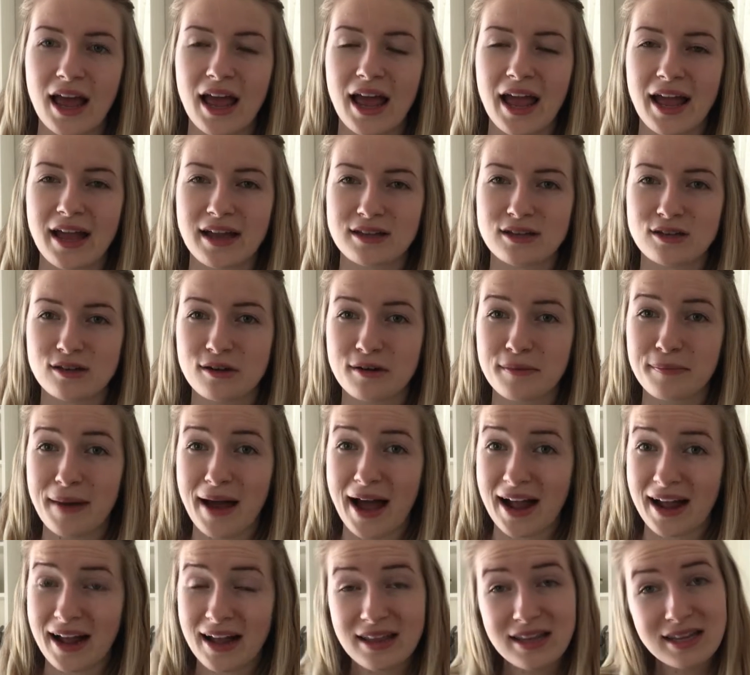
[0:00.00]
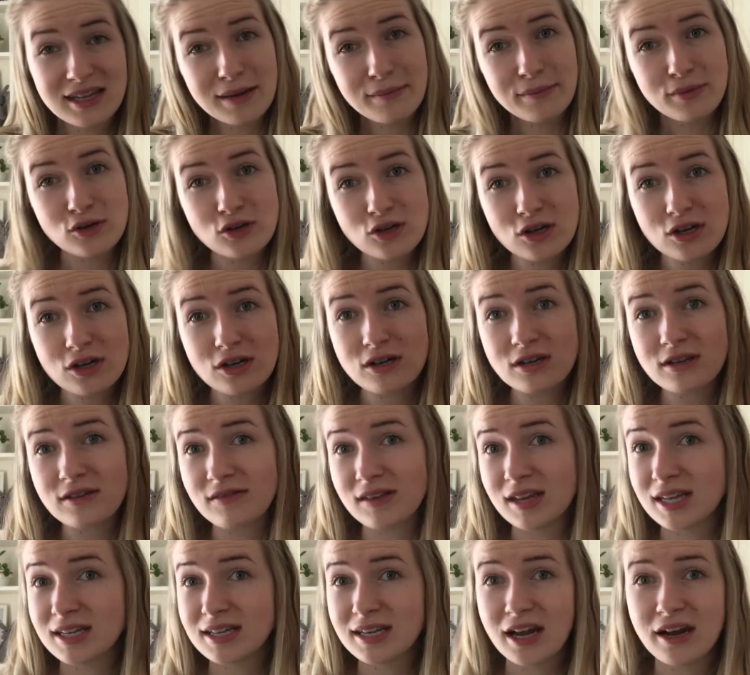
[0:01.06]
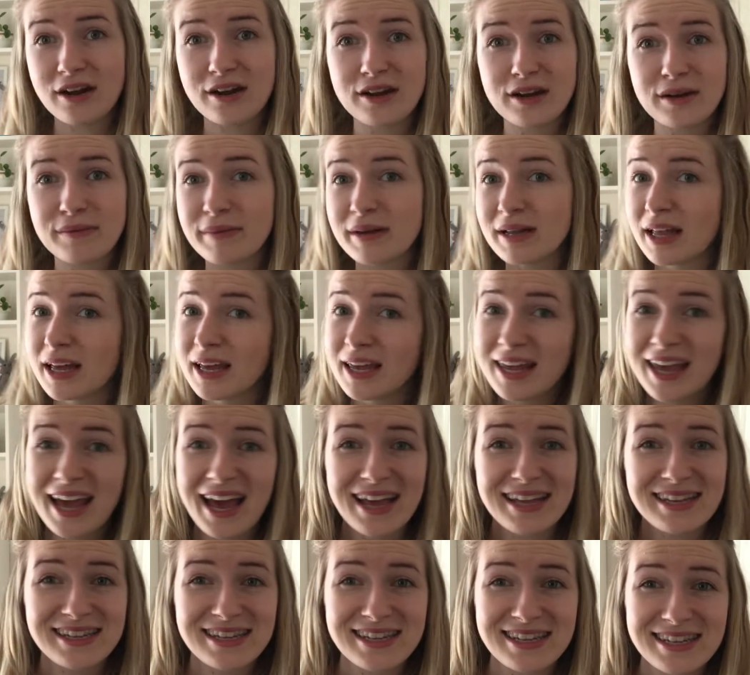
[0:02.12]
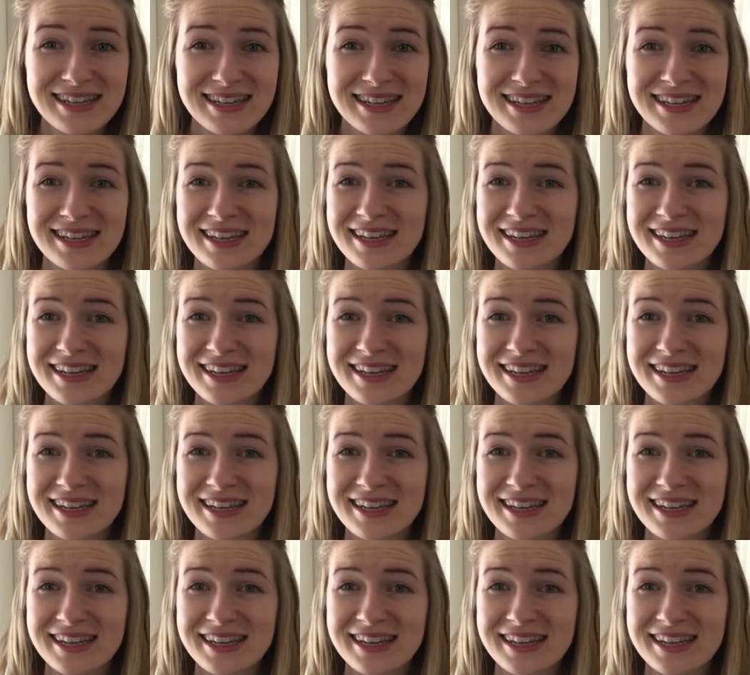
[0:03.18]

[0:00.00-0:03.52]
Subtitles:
and to look back at the temperatures of the entire year and be like, yes,